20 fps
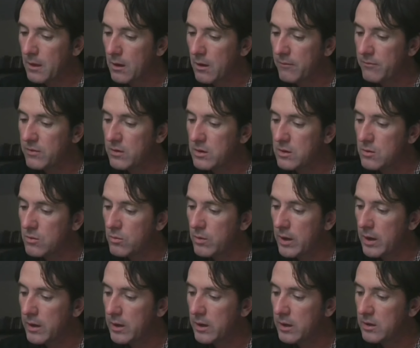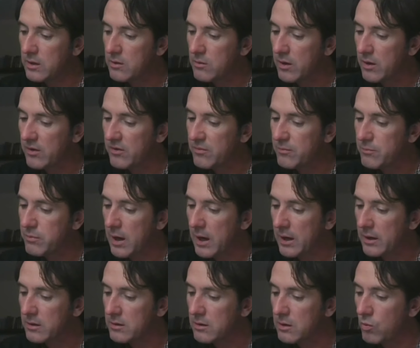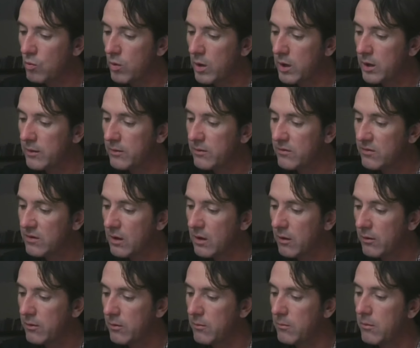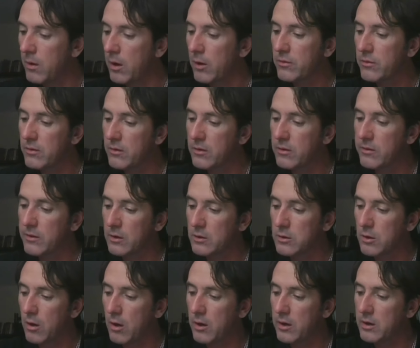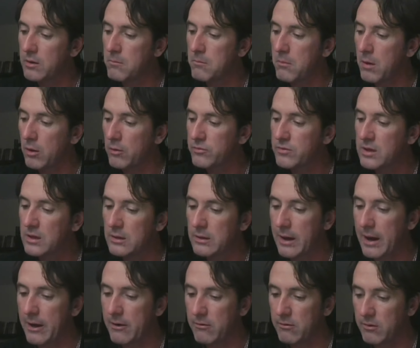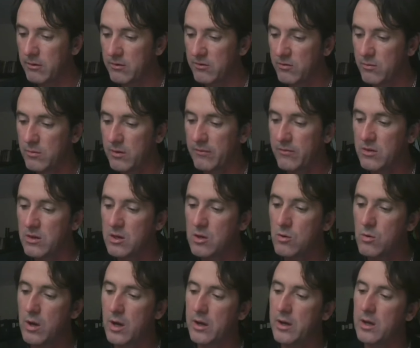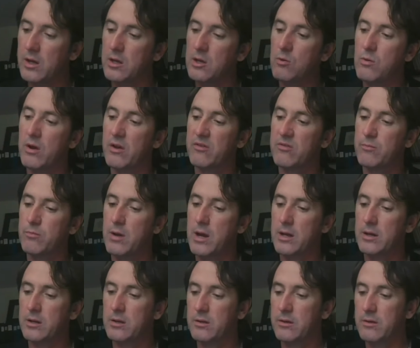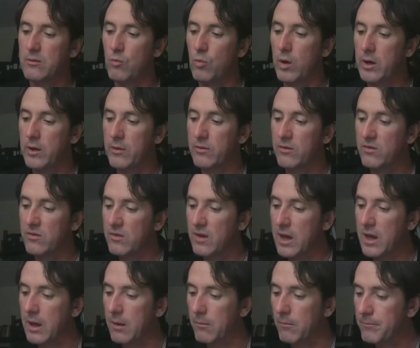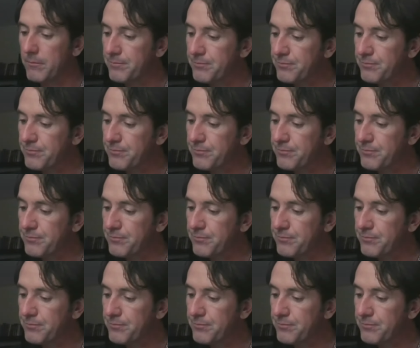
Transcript: of the UN and US practically one and the same. The lauded multilateralism of the UN and US practically one and the same.